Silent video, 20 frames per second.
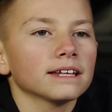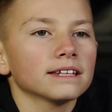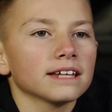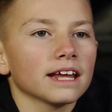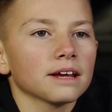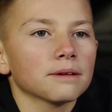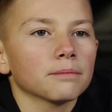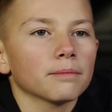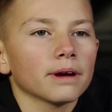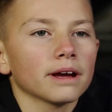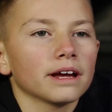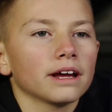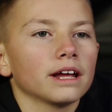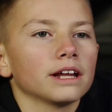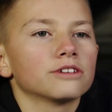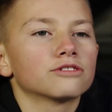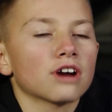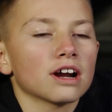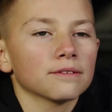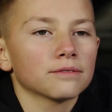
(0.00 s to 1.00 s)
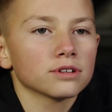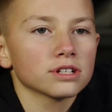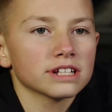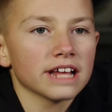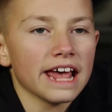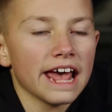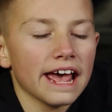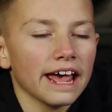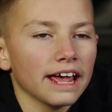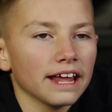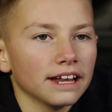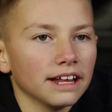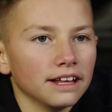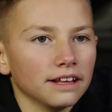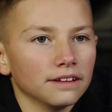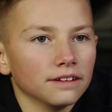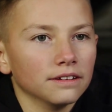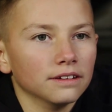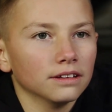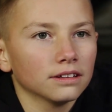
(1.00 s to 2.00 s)
can take my driver's ed
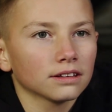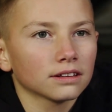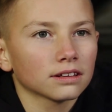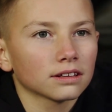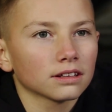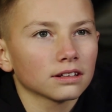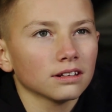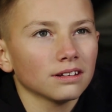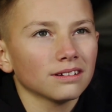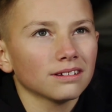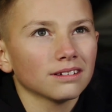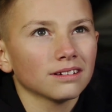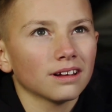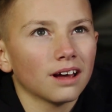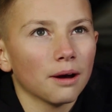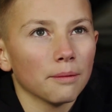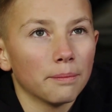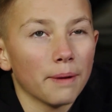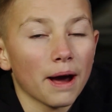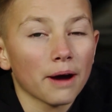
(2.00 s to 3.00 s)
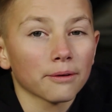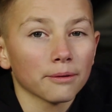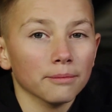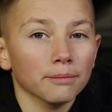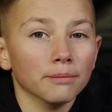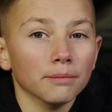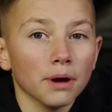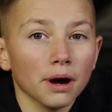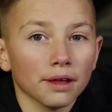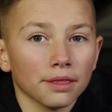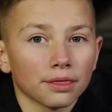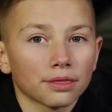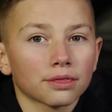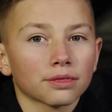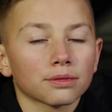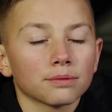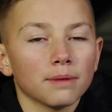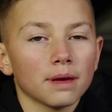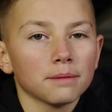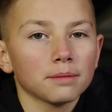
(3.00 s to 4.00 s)
in about a month,
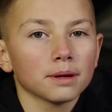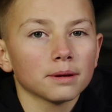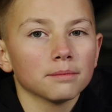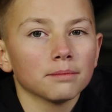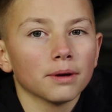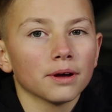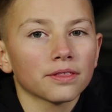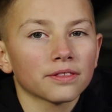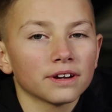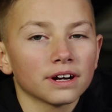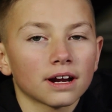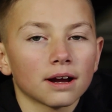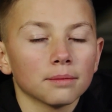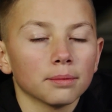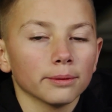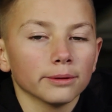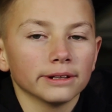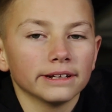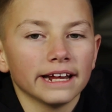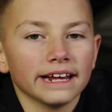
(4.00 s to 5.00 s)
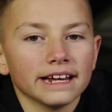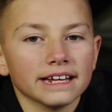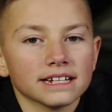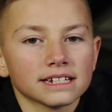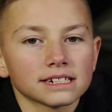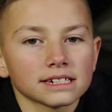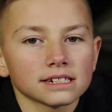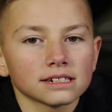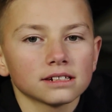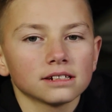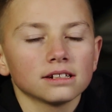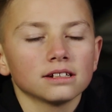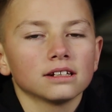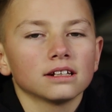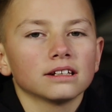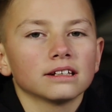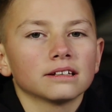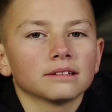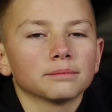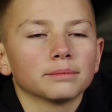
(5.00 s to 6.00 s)
maybe a month and a couple of days,
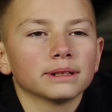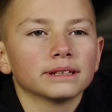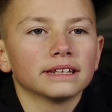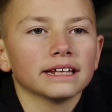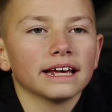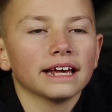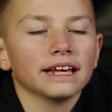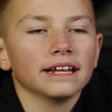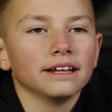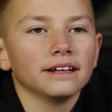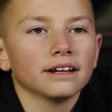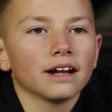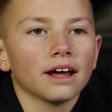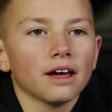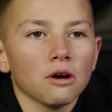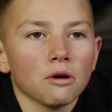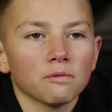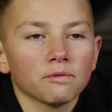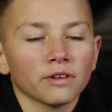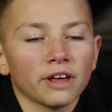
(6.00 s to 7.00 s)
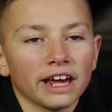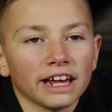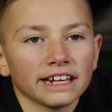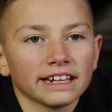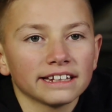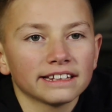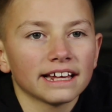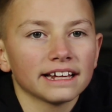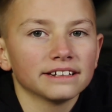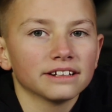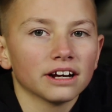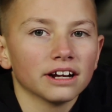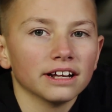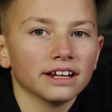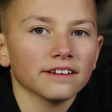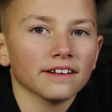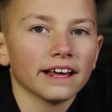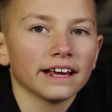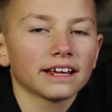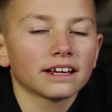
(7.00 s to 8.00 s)
but then hopefully I can get that done
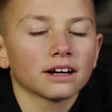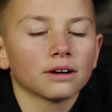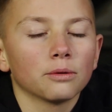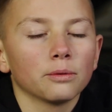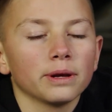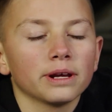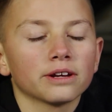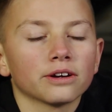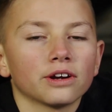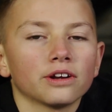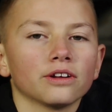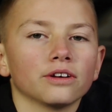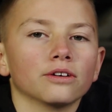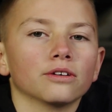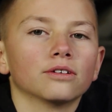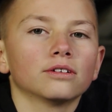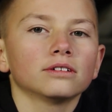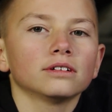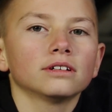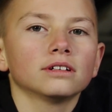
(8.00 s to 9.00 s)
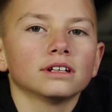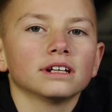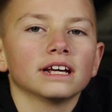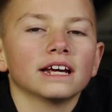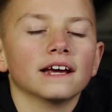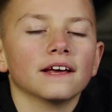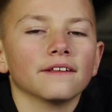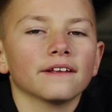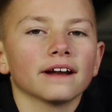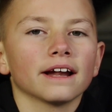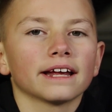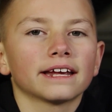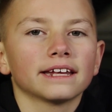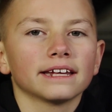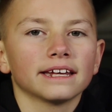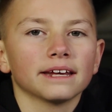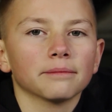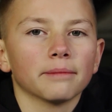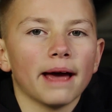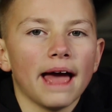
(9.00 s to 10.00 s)
in like a week or two, and then I
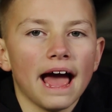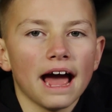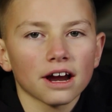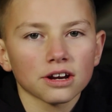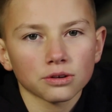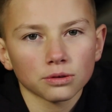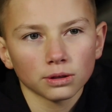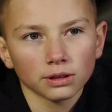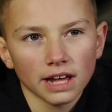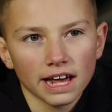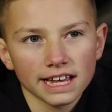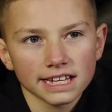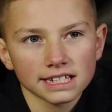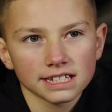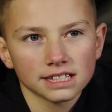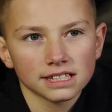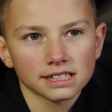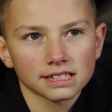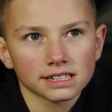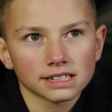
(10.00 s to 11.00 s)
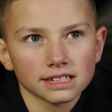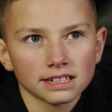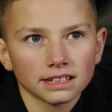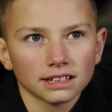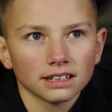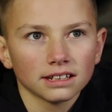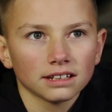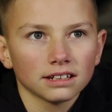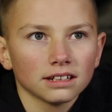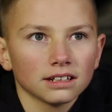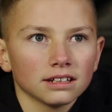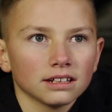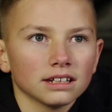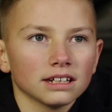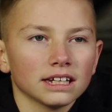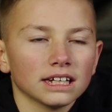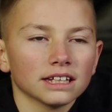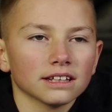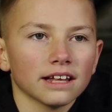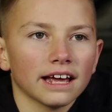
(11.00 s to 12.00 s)
can get my actual license
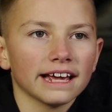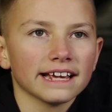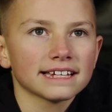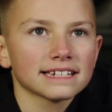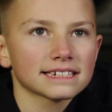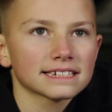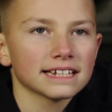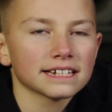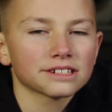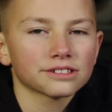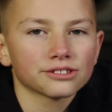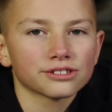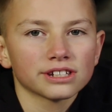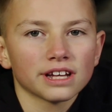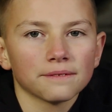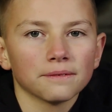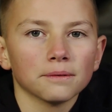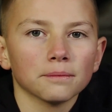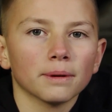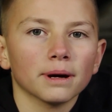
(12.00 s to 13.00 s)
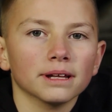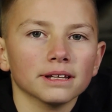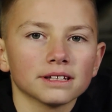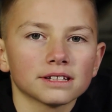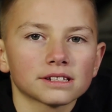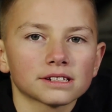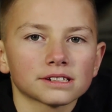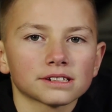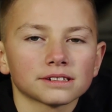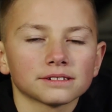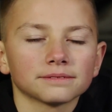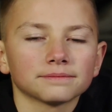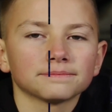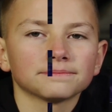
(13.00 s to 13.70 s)
in like 6 or 7 months.